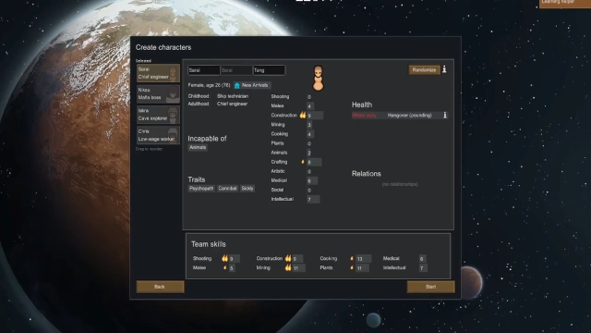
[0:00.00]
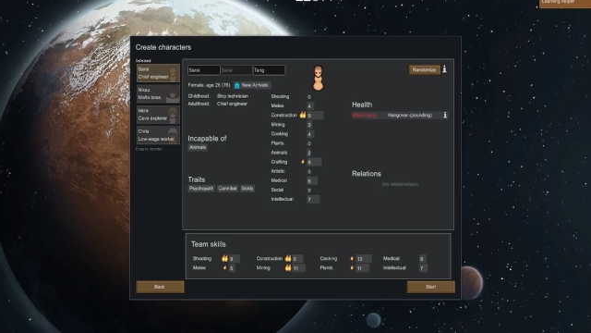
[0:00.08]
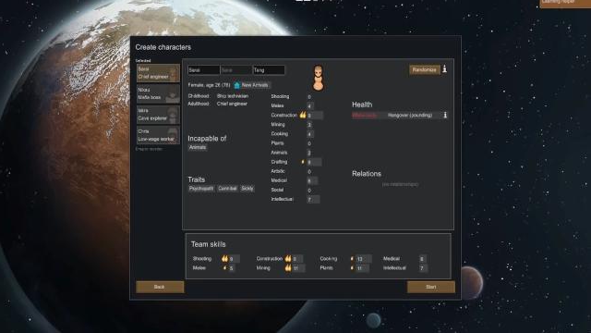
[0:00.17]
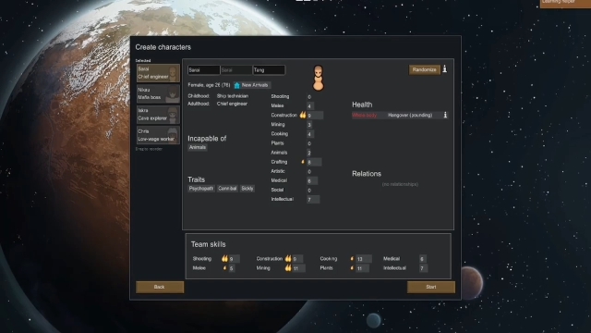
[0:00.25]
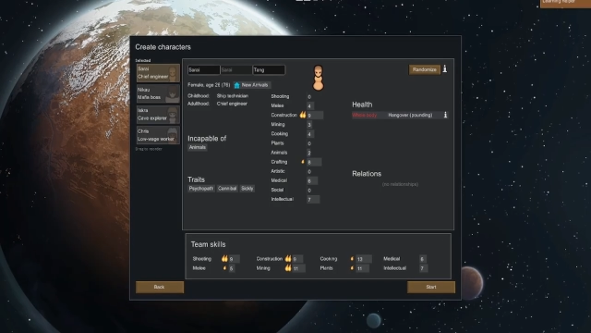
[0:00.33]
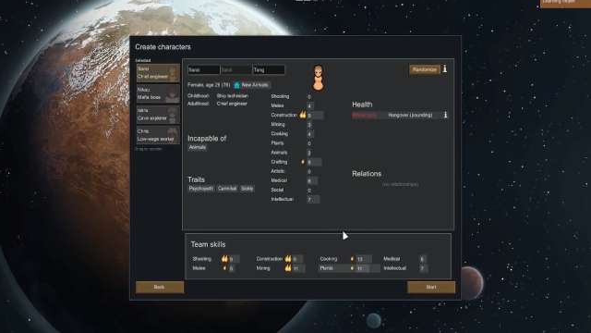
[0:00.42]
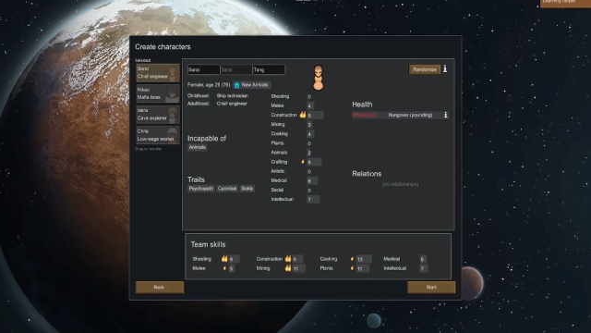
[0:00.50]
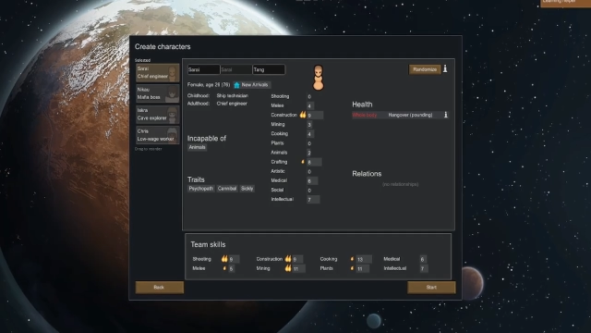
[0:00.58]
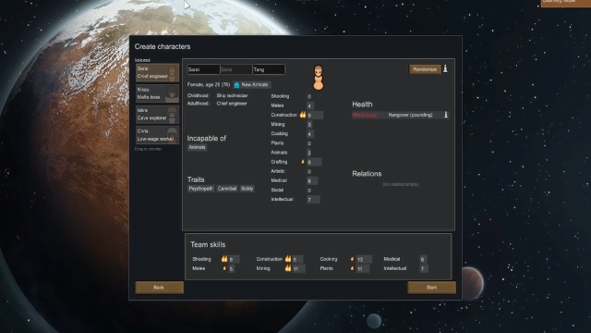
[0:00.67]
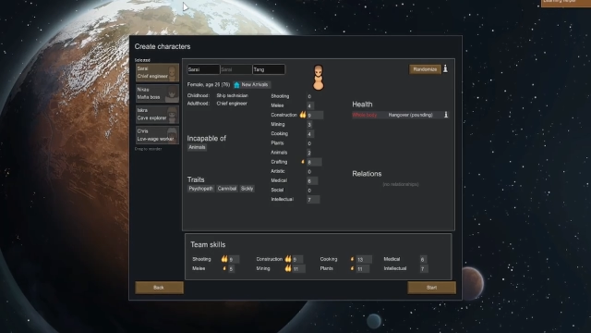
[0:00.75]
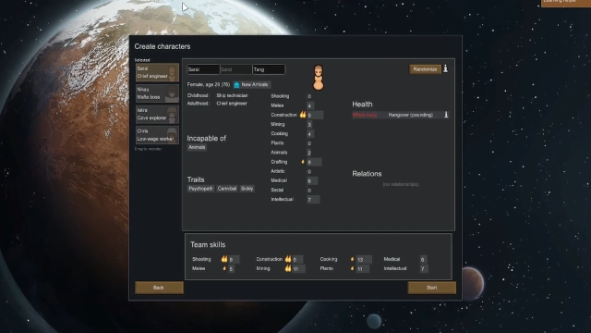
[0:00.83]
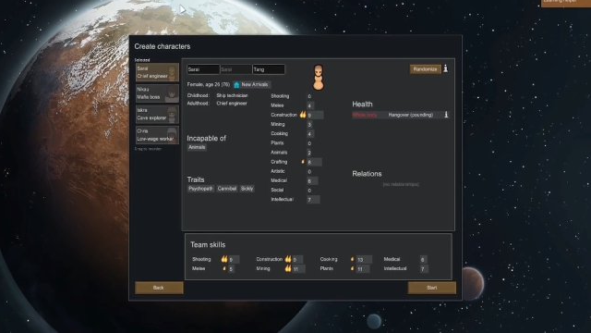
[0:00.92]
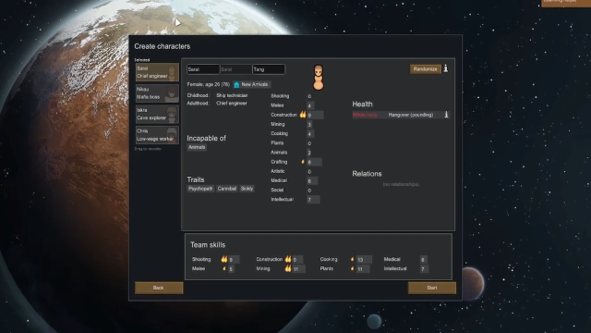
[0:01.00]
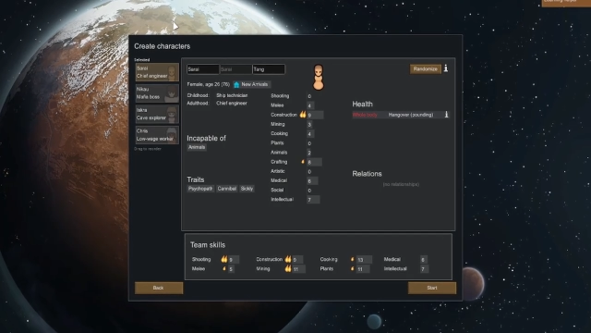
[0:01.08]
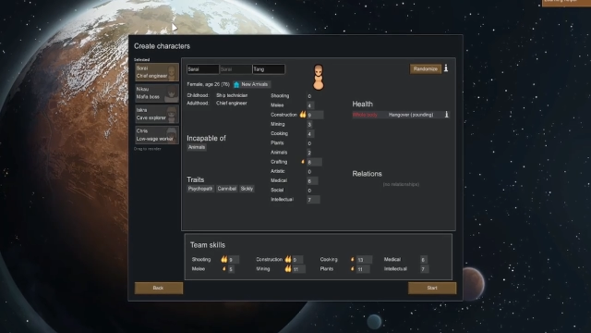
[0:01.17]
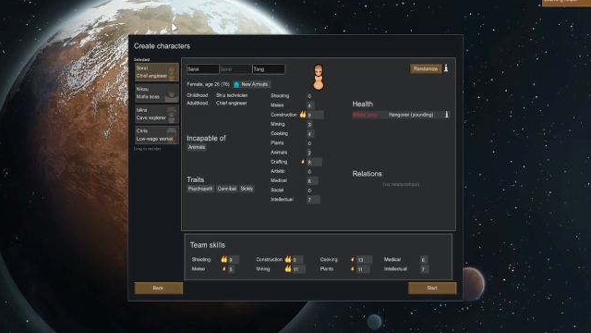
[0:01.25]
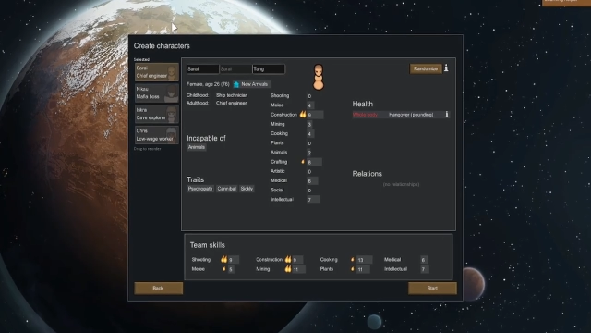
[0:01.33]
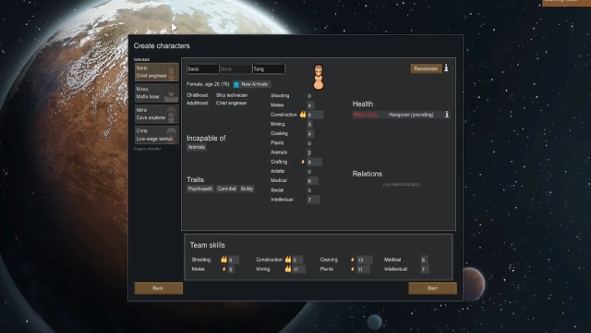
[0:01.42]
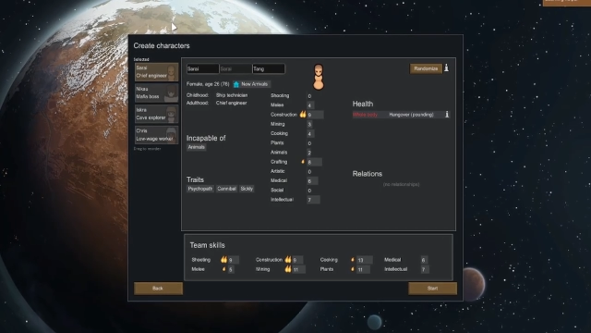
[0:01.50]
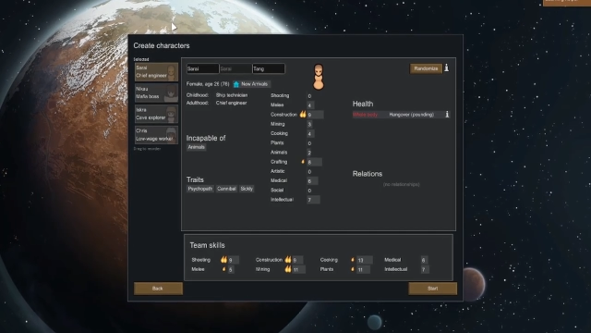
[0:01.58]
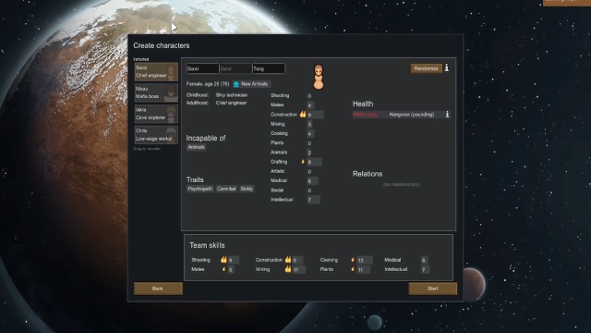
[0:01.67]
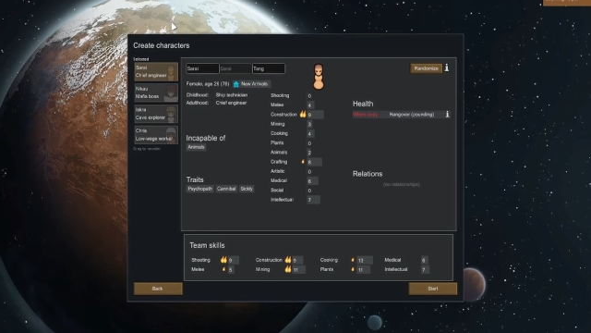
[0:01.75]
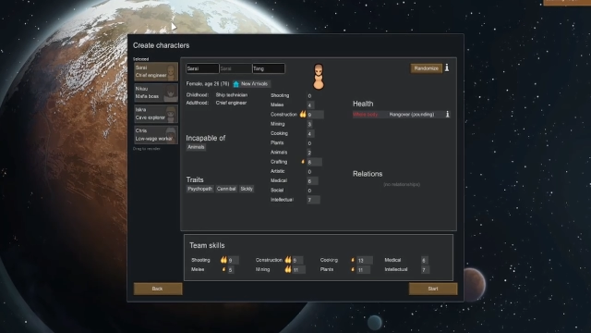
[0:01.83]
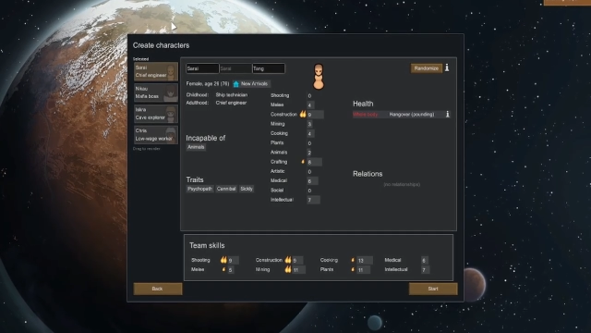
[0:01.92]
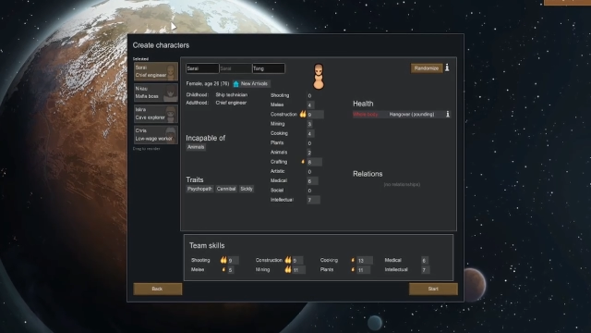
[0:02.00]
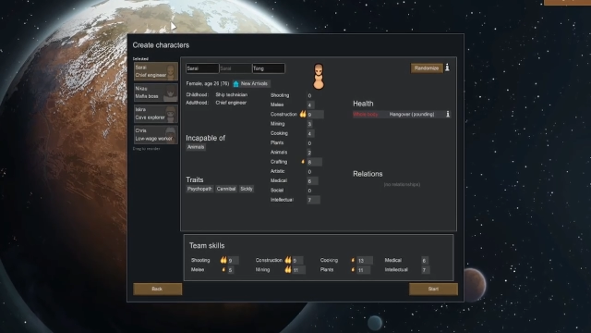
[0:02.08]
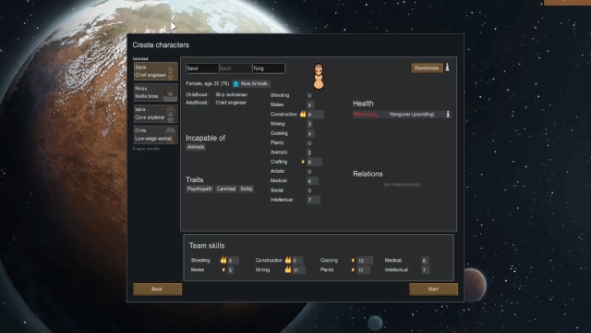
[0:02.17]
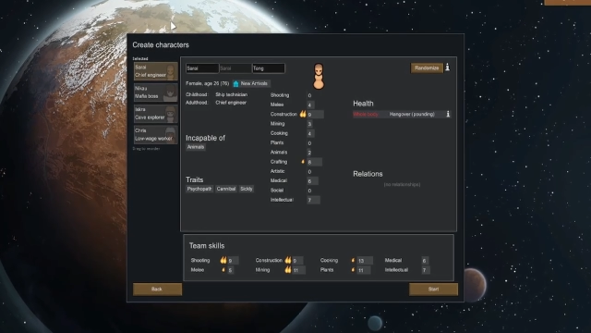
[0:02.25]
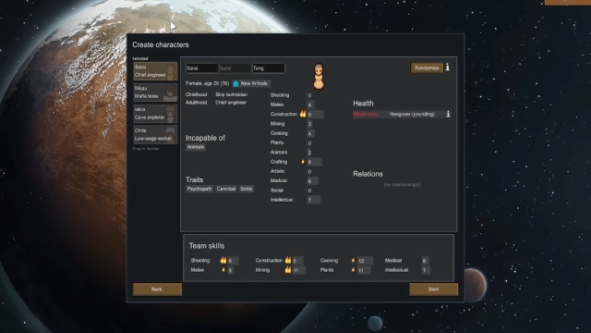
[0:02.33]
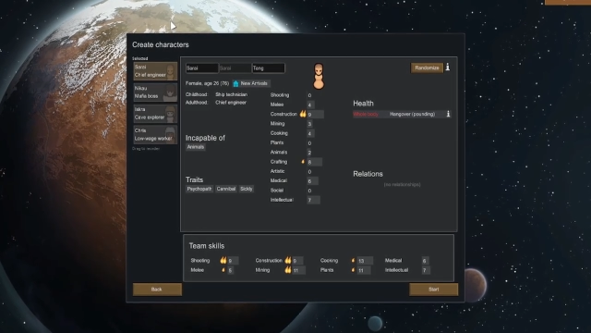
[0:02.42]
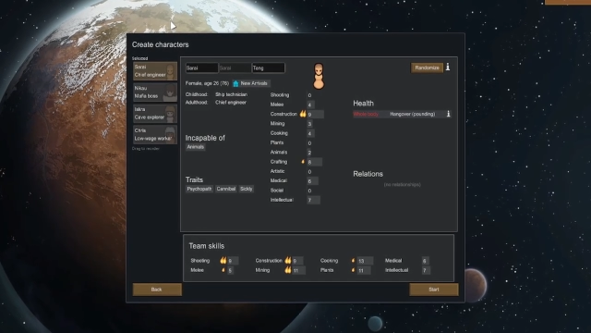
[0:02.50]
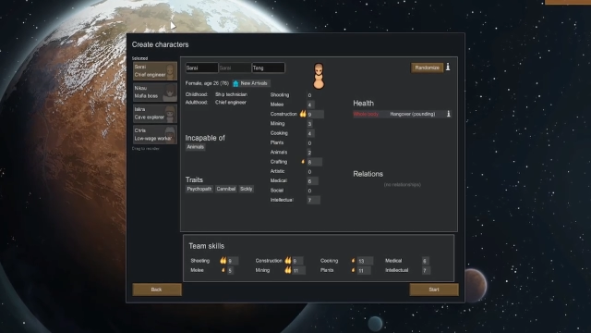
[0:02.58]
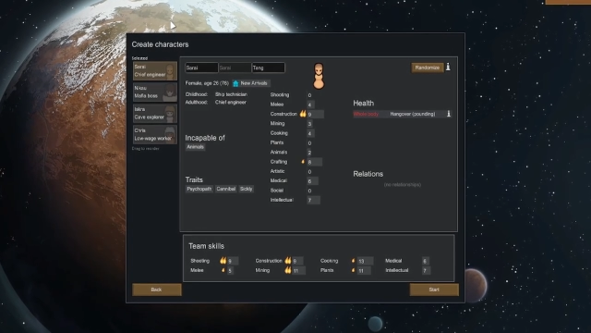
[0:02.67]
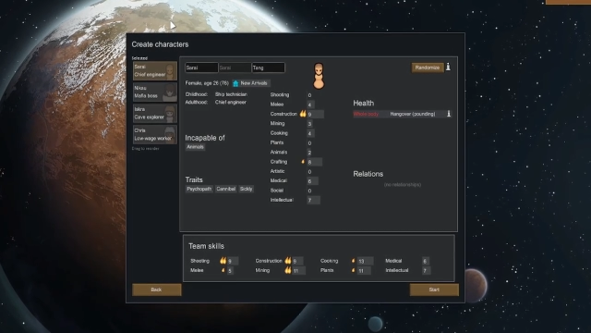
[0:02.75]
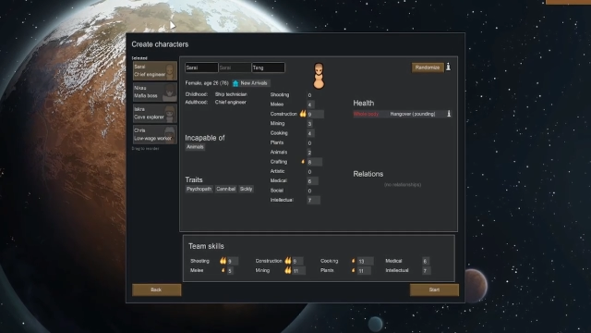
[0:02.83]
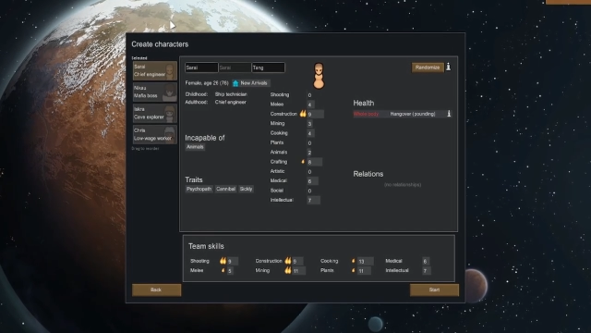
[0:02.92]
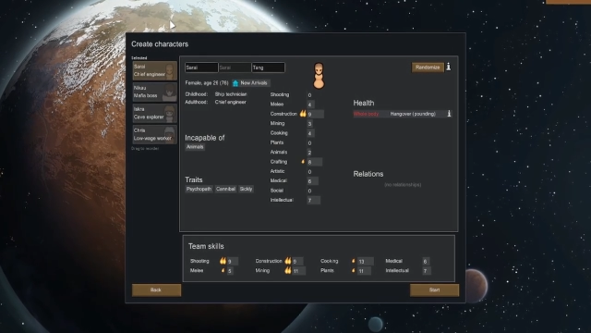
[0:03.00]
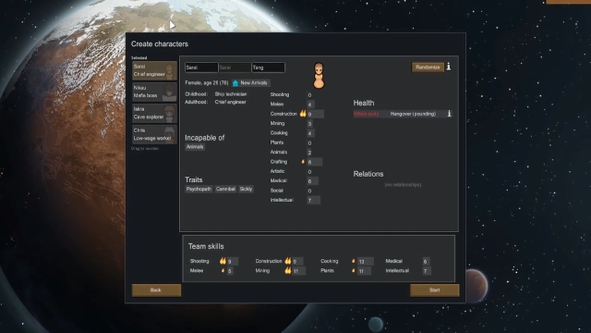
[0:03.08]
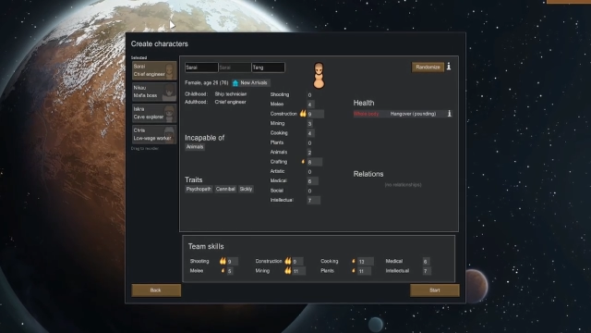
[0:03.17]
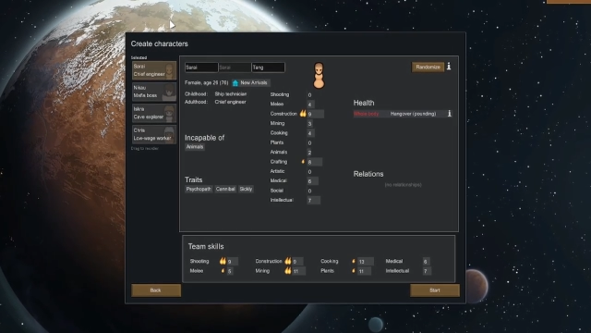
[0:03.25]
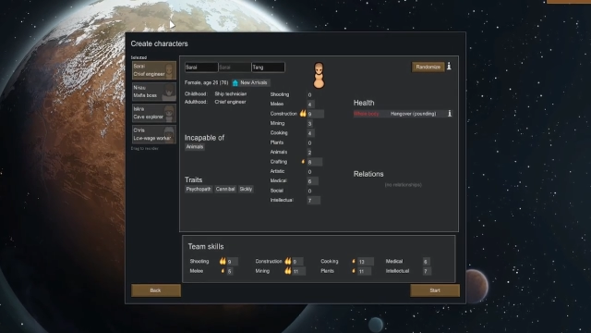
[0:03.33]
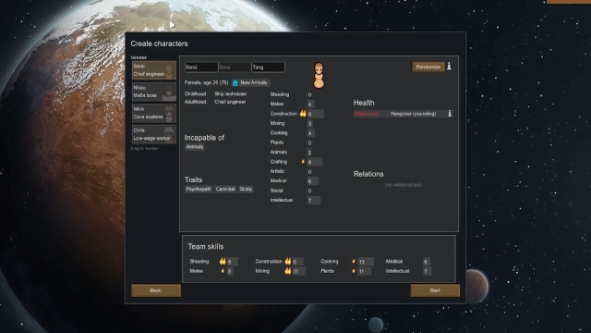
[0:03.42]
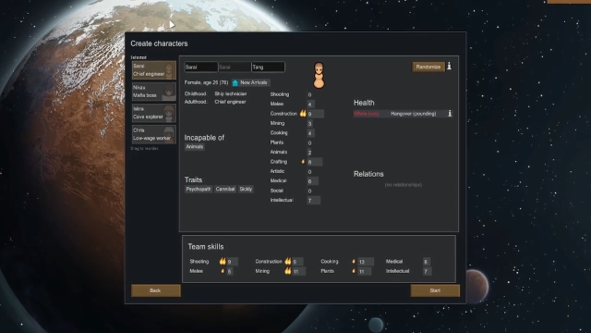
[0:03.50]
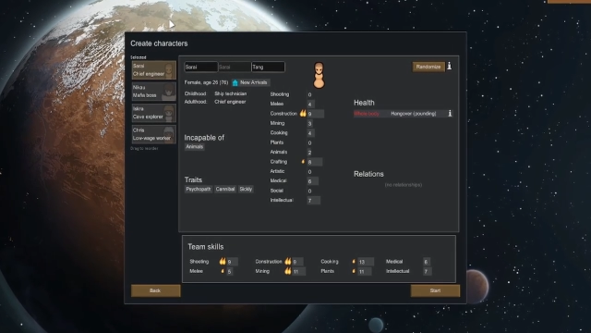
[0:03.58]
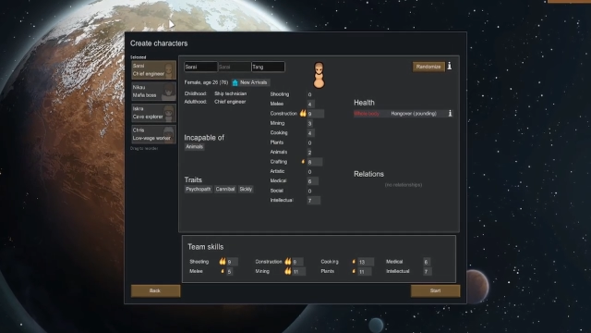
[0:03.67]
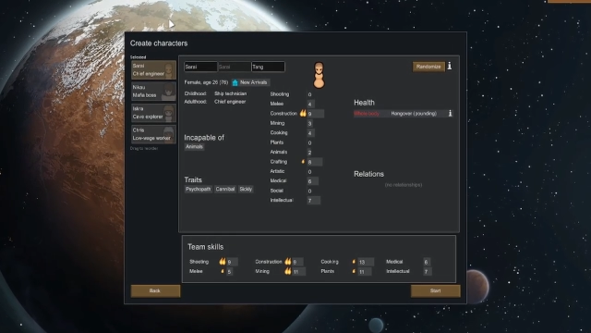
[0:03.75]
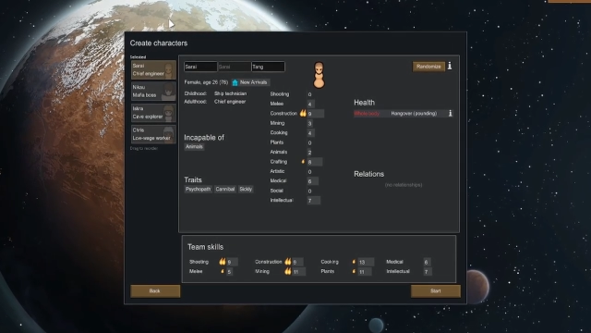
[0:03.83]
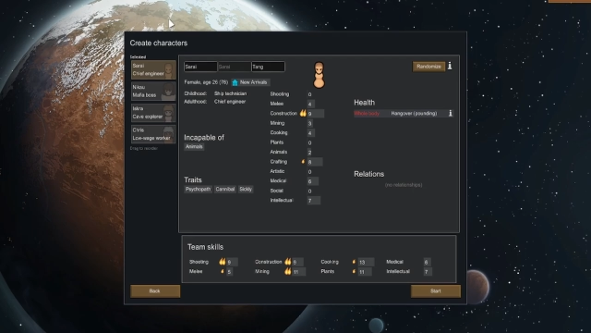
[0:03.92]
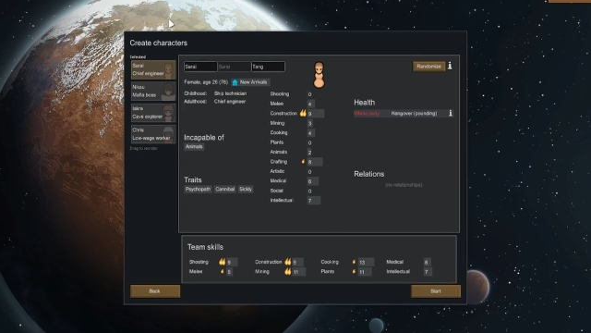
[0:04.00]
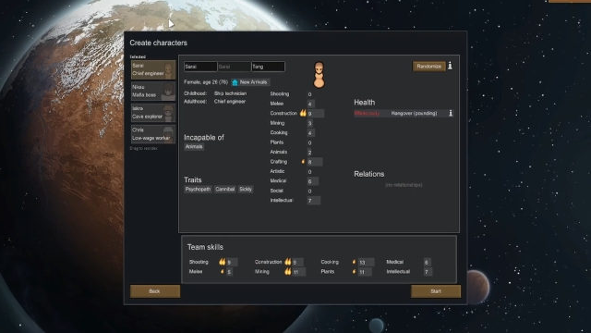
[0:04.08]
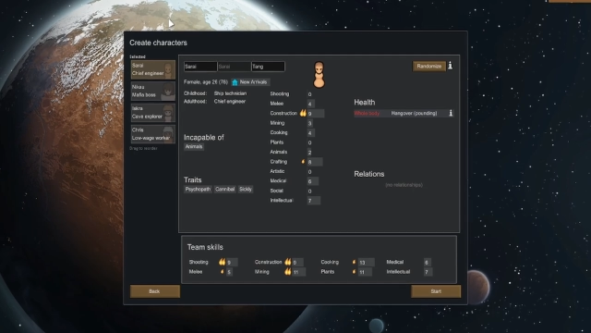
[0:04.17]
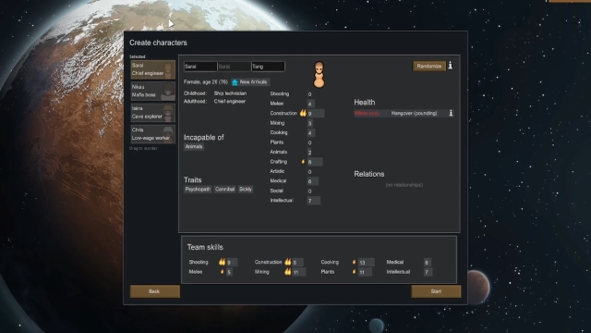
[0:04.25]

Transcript: No face is visible, so there are no lips to read.